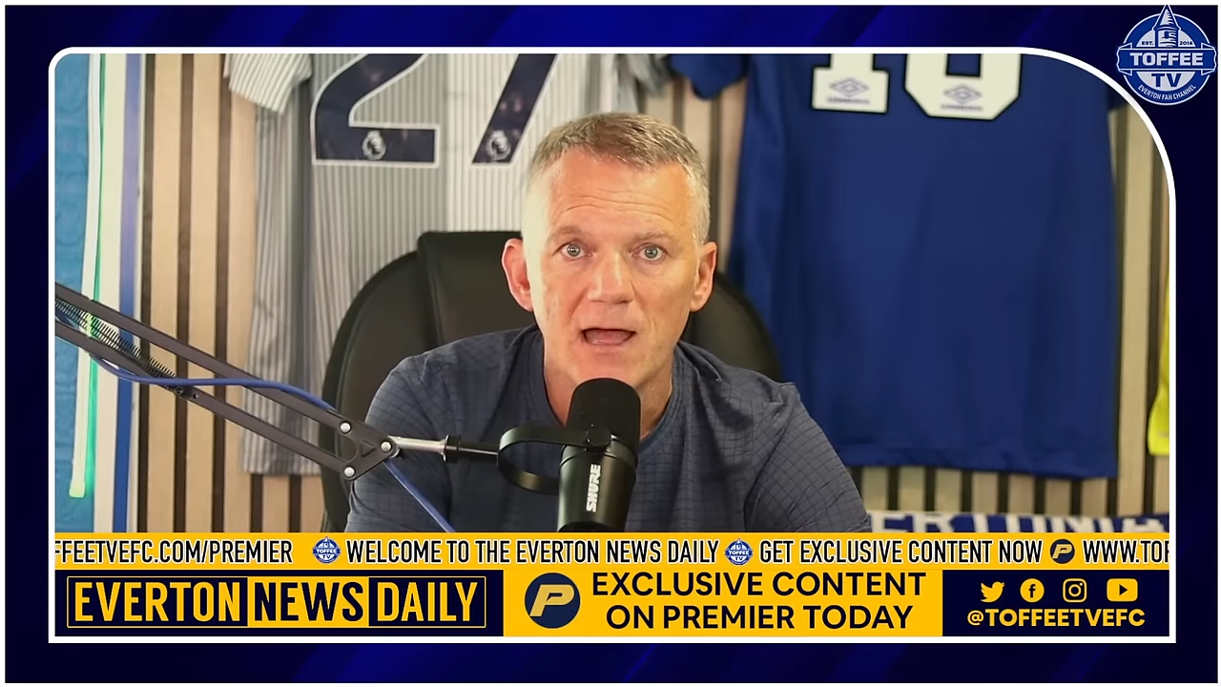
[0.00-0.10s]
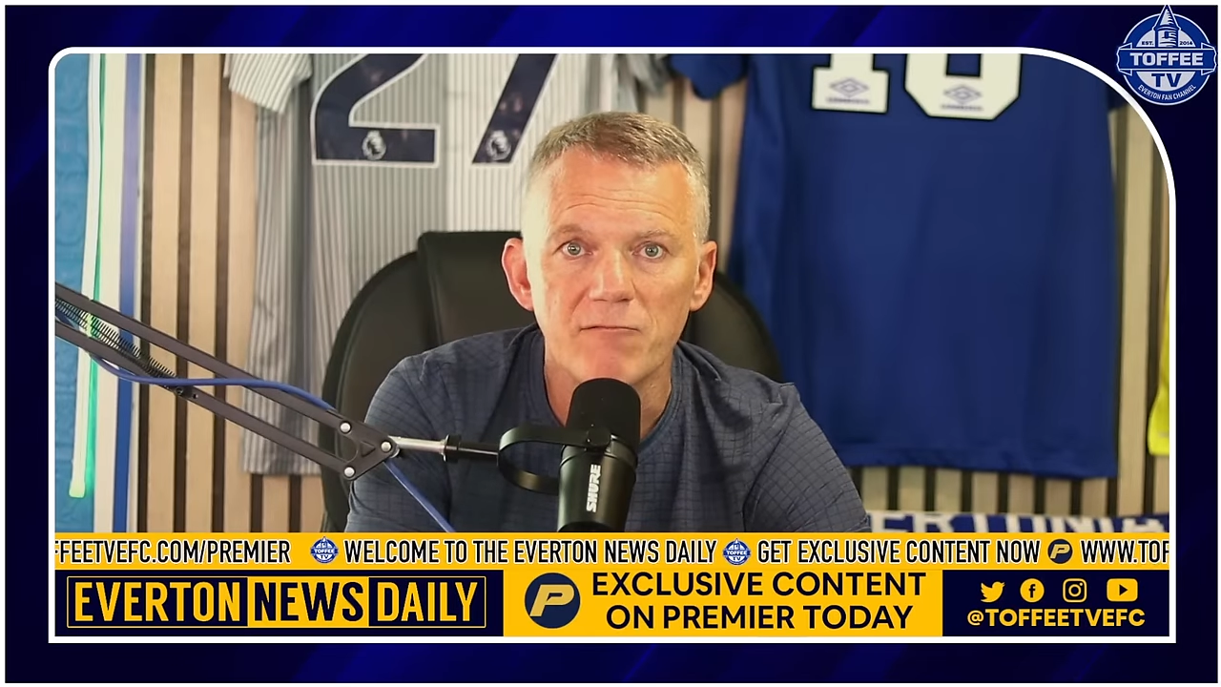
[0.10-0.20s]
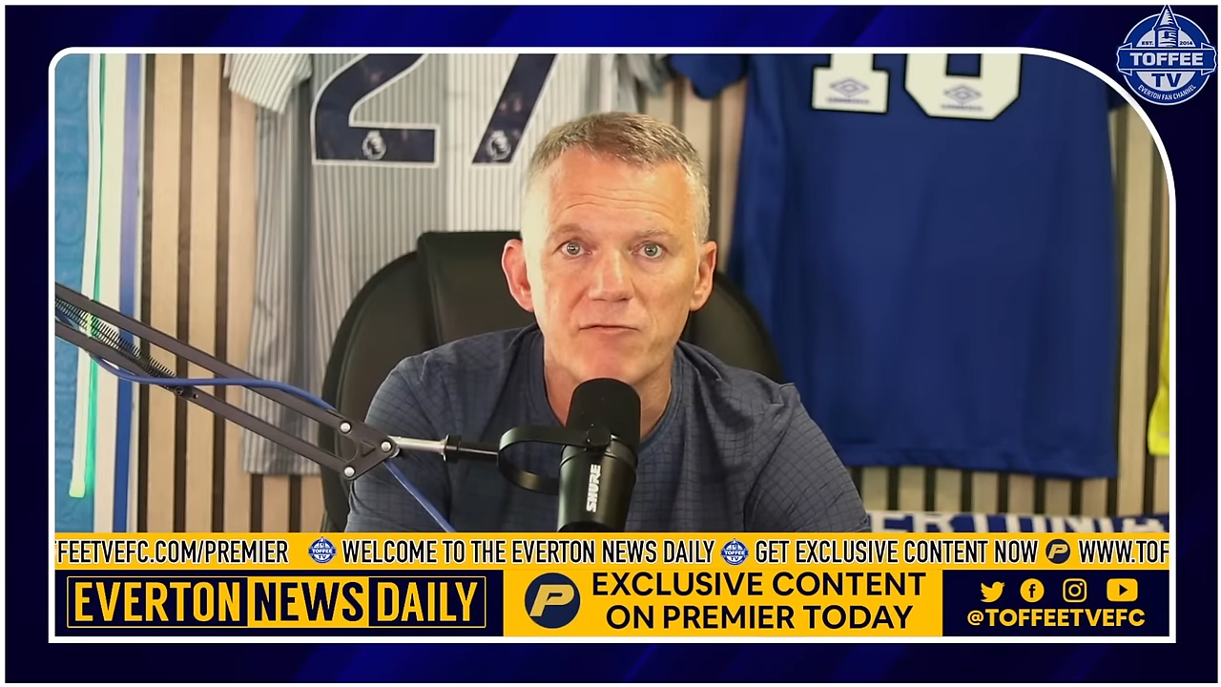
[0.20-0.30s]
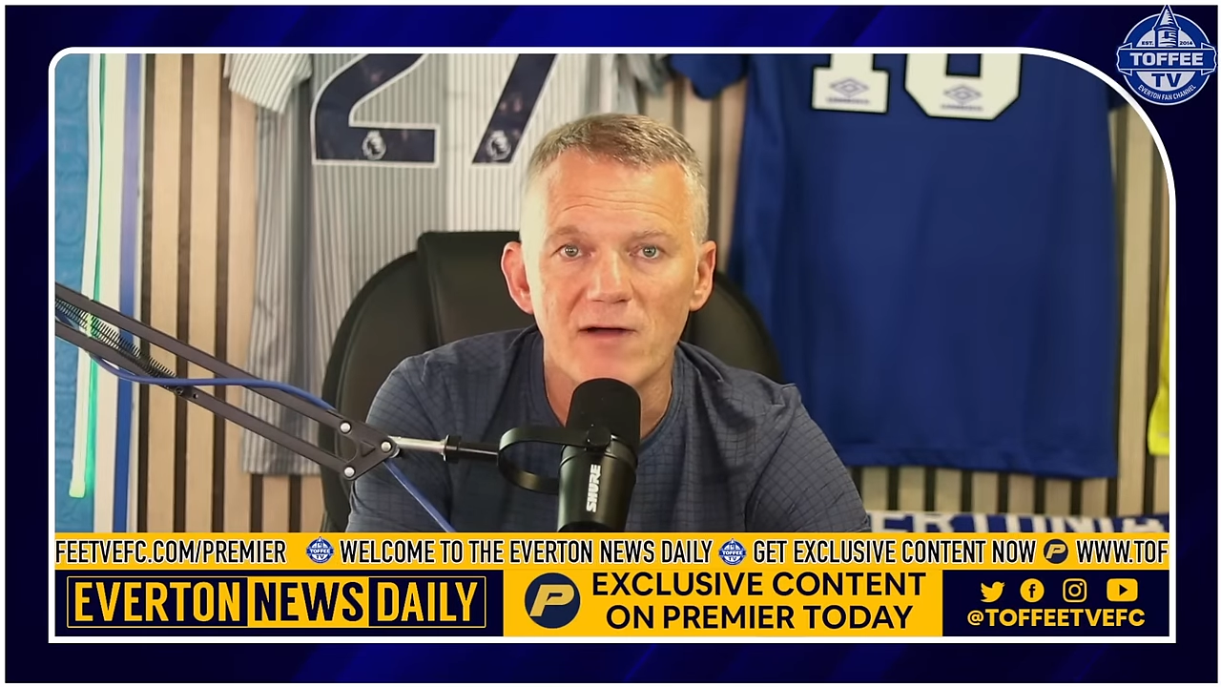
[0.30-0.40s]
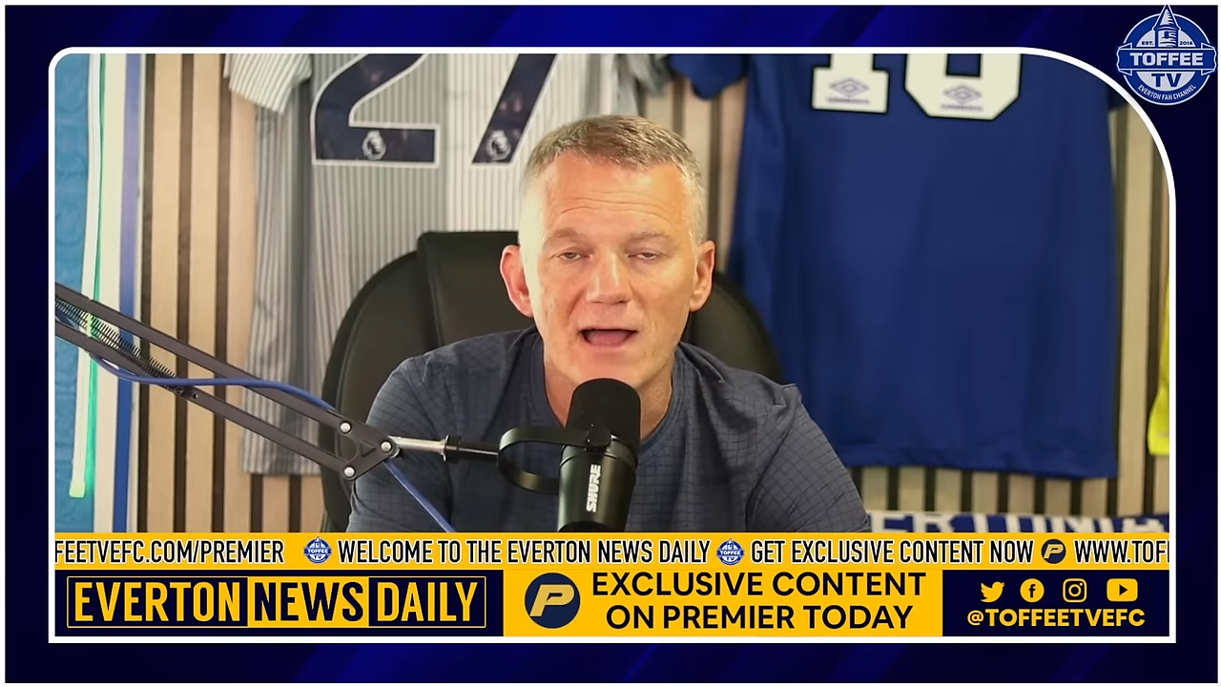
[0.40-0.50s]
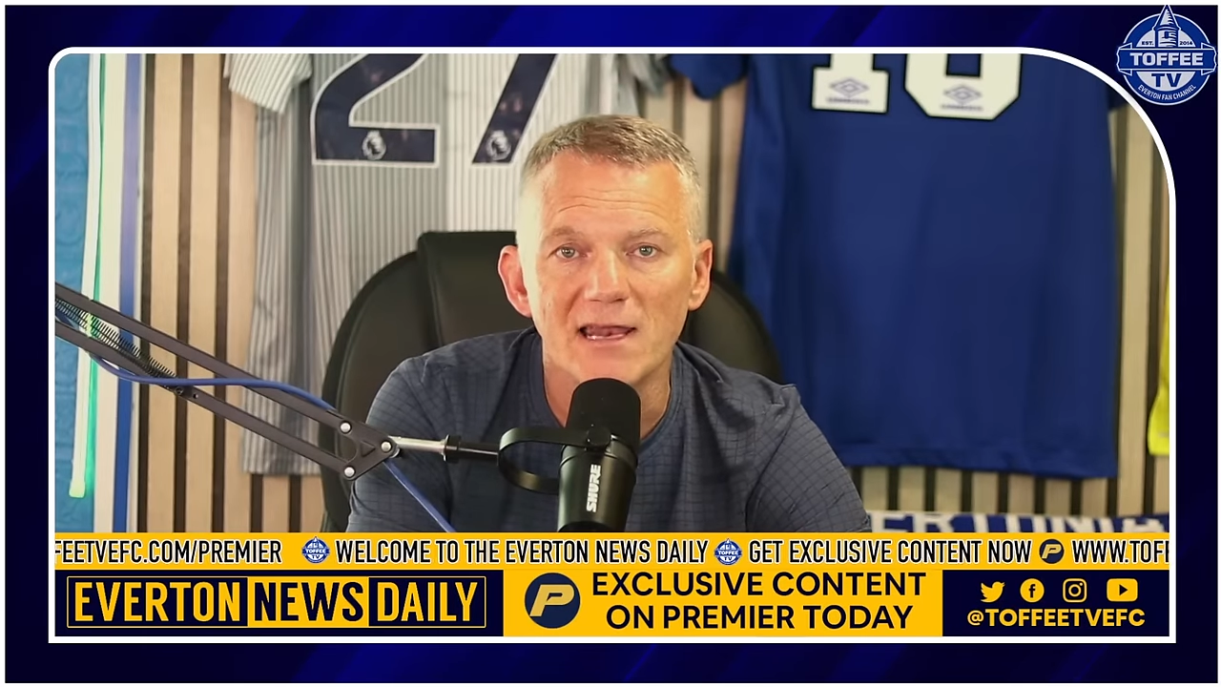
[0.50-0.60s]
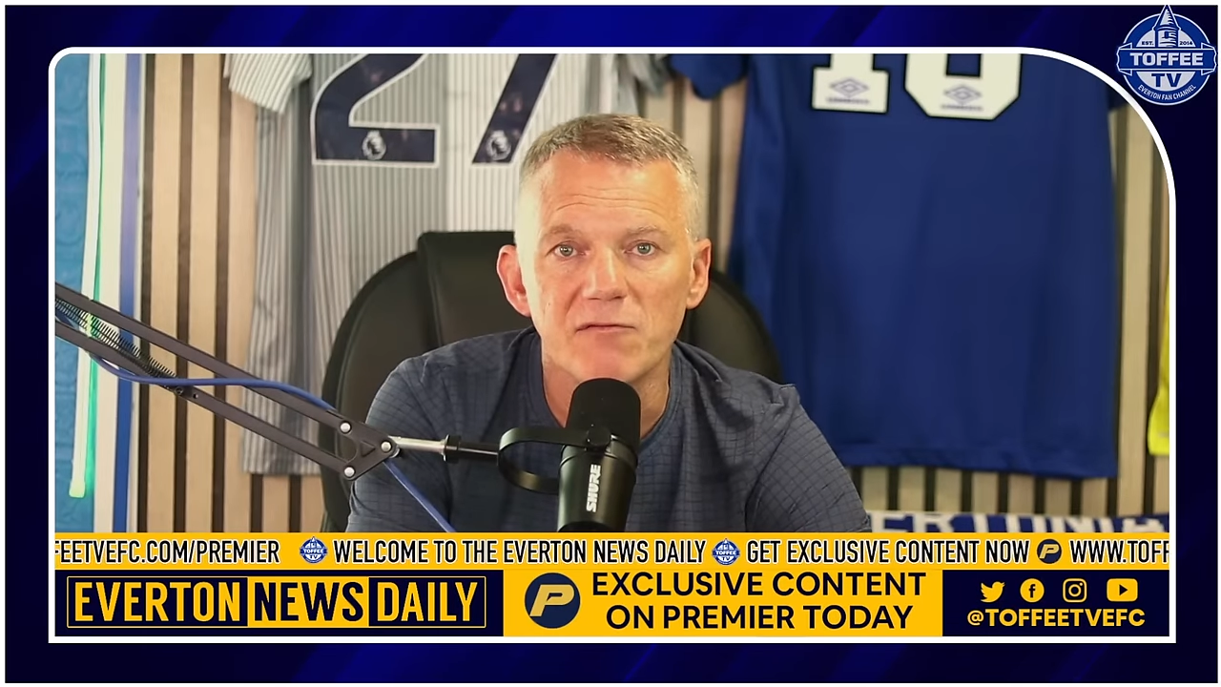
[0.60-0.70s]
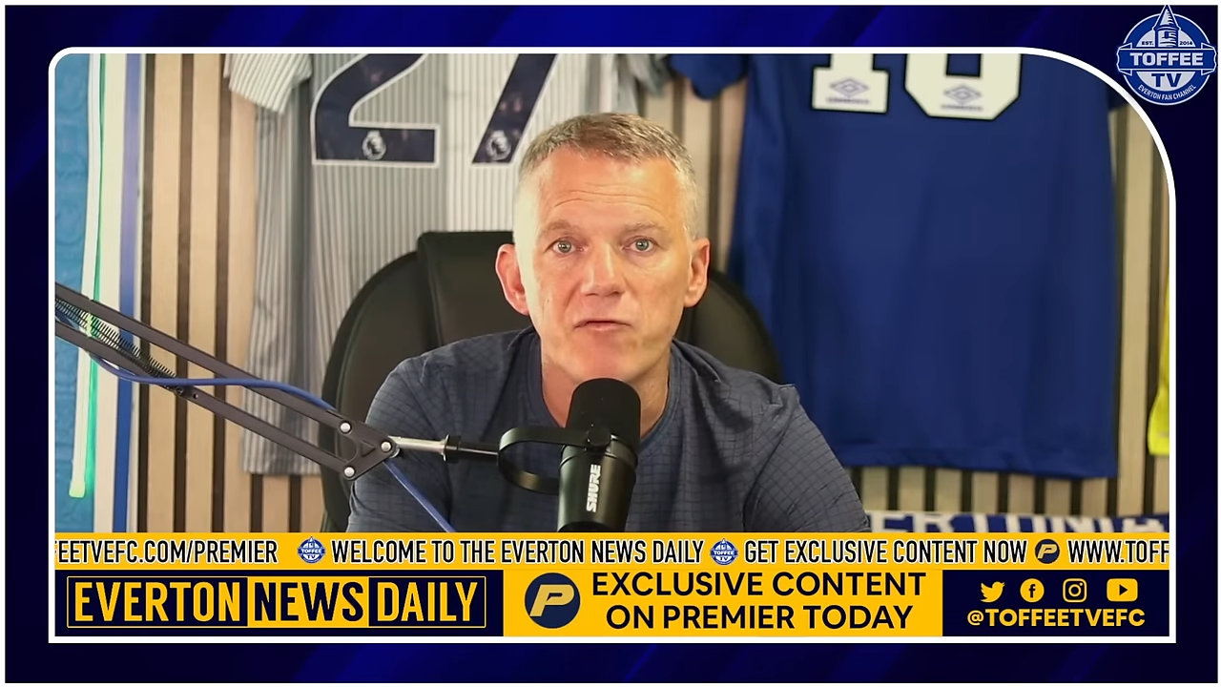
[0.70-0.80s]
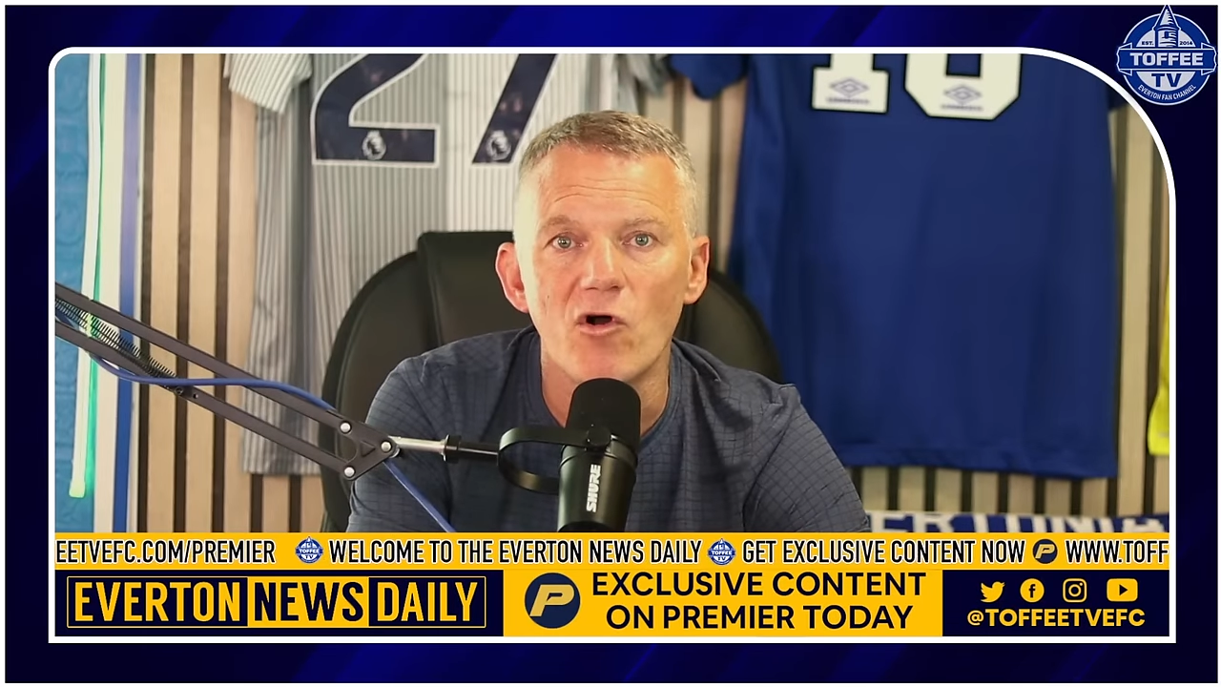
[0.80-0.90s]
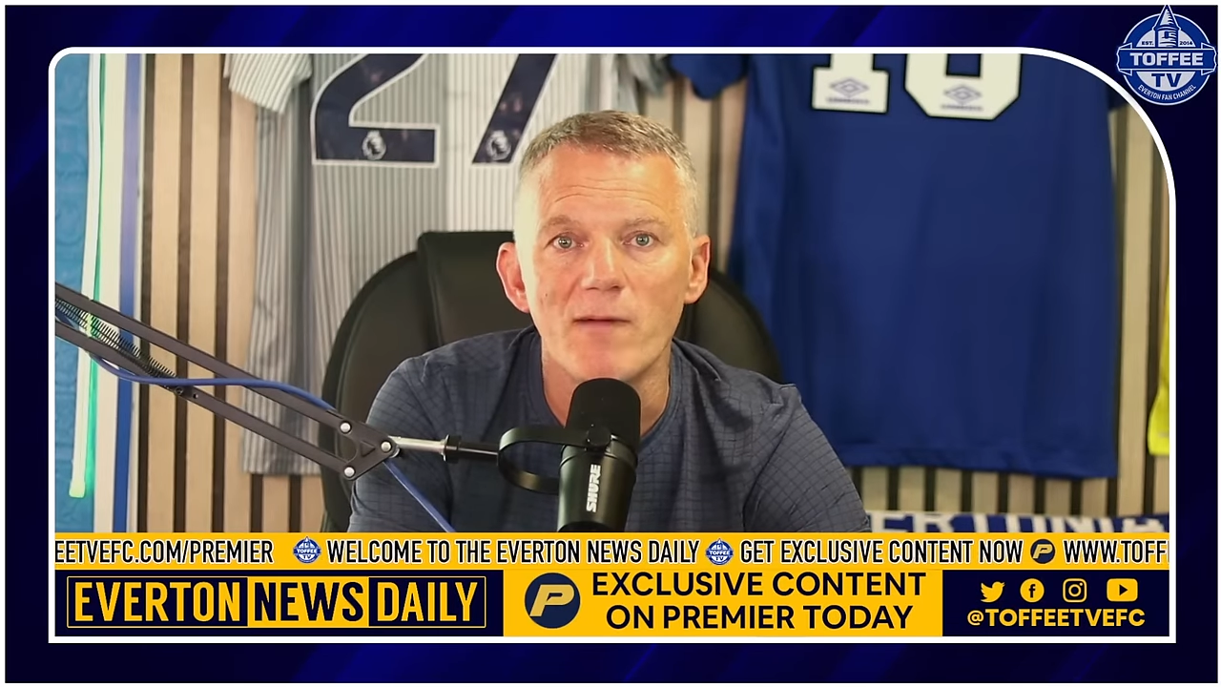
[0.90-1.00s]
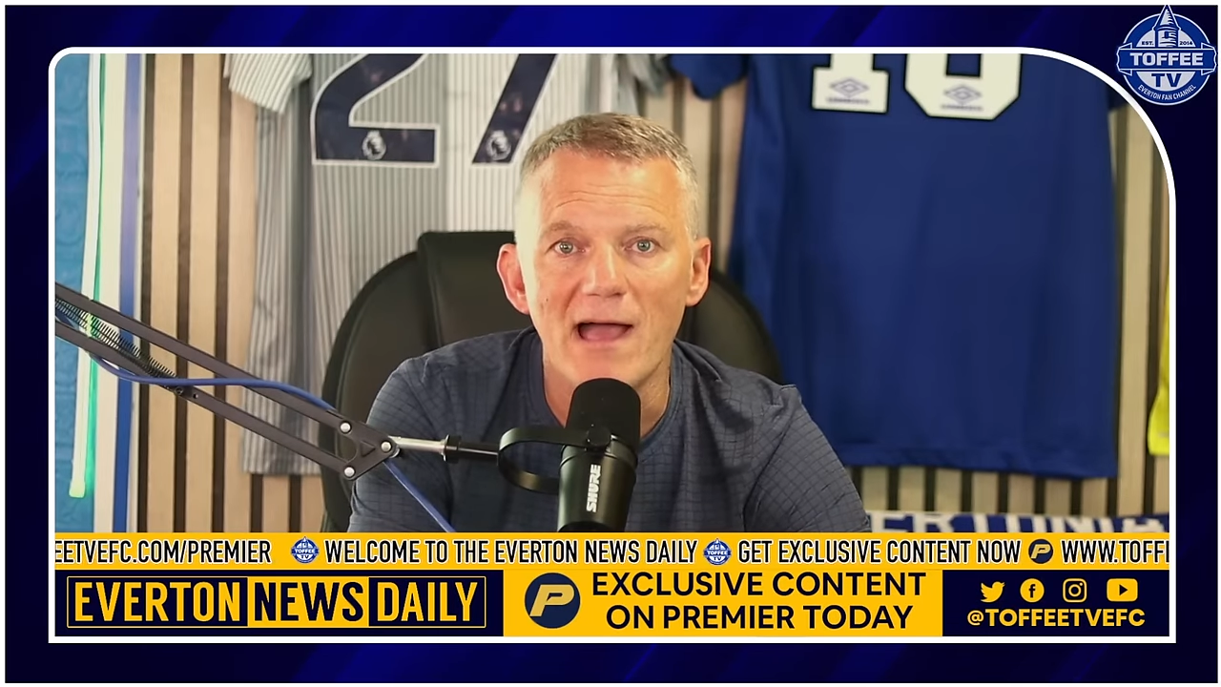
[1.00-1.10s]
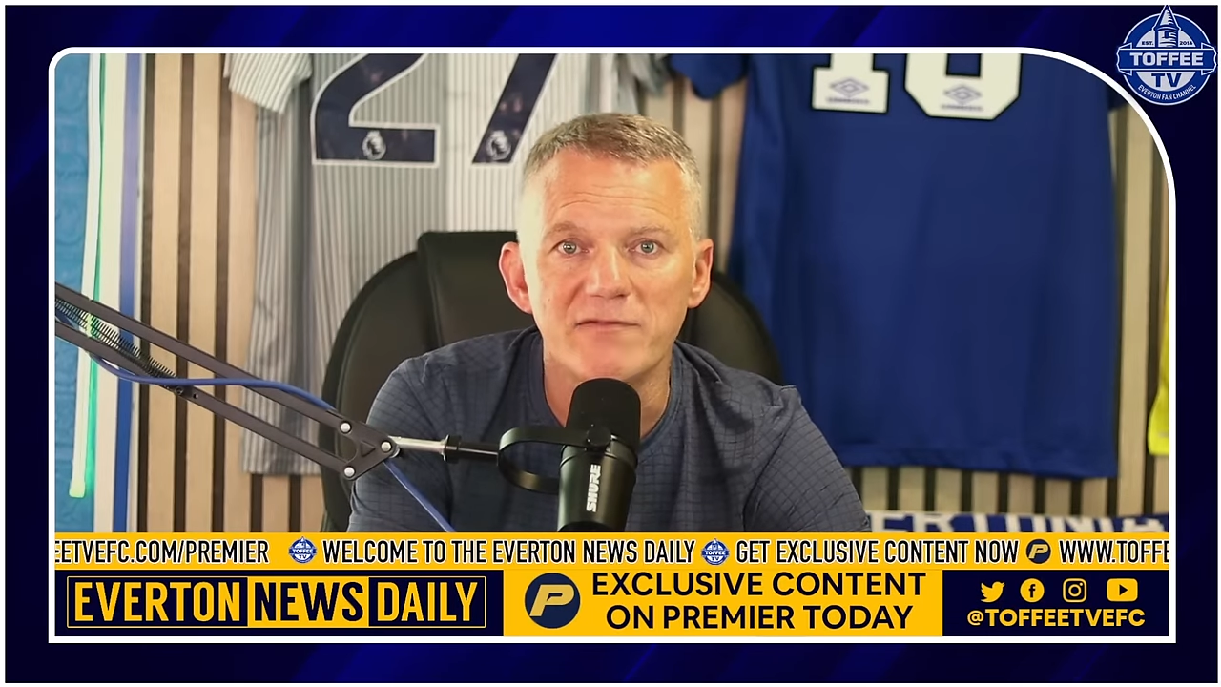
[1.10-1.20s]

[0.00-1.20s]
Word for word: And finally, former